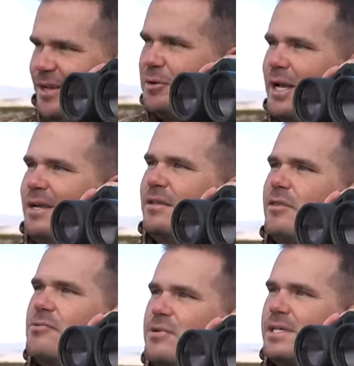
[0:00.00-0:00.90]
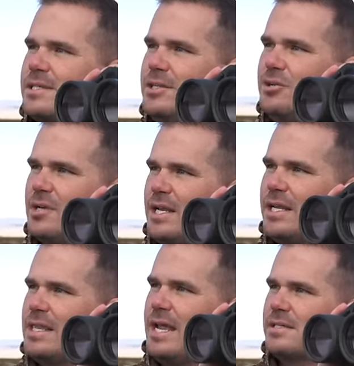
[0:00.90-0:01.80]
Okay, the reason you're
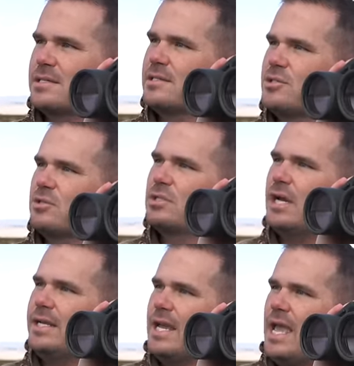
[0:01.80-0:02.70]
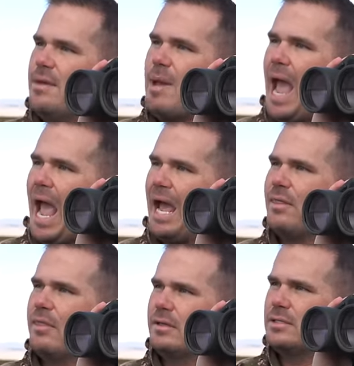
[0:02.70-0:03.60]
getting that is because you're trying to aim at
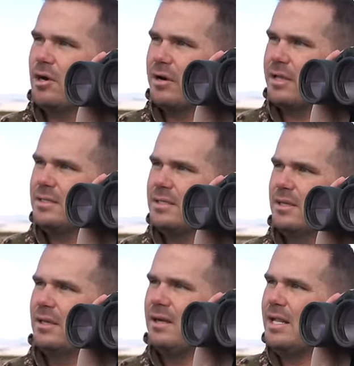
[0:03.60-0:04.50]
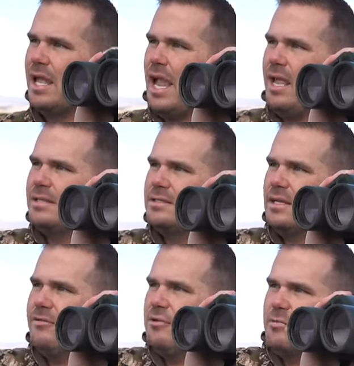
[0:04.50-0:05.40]
the target. And
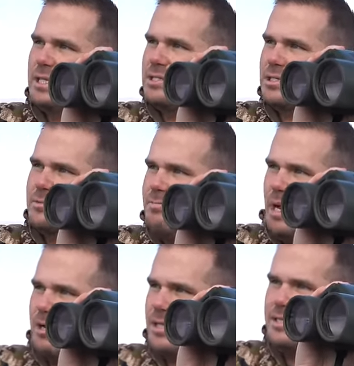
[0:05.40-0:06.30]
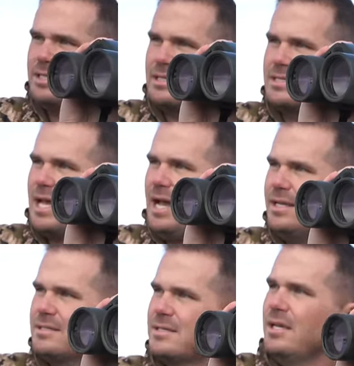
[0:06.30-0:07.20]
if you miss just barely to the
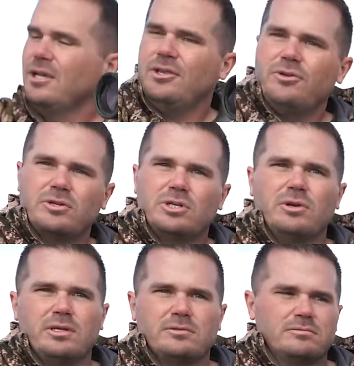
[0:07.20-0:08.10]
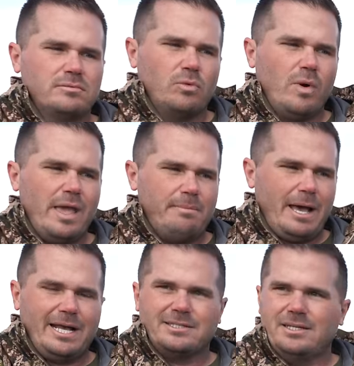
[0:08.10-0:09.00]
sides, you're shooting way
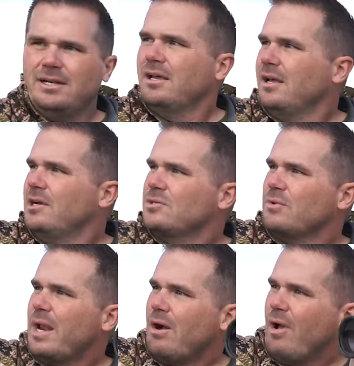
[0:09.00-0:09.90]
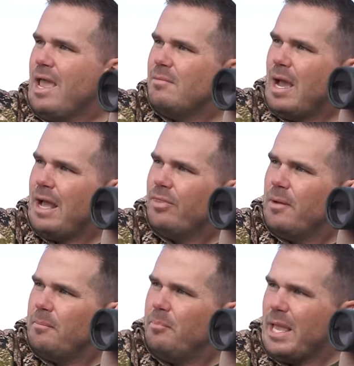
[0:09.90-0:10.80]
past it. So now aim at
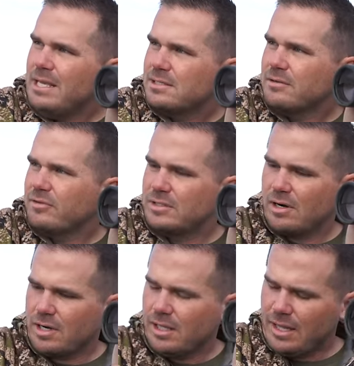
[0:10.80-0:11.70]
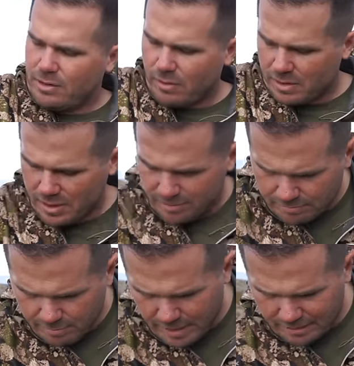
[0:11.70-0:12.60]
the base of the target, like where the
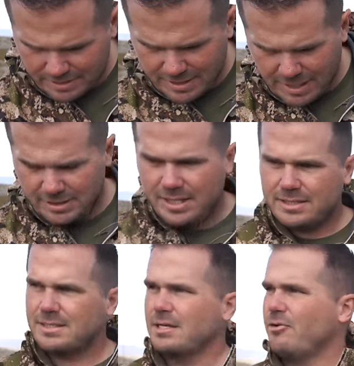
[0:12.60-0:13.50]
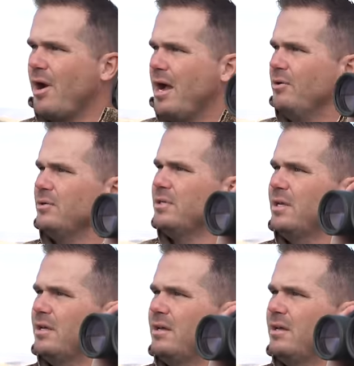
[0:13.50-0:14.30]
metal stand hits the ground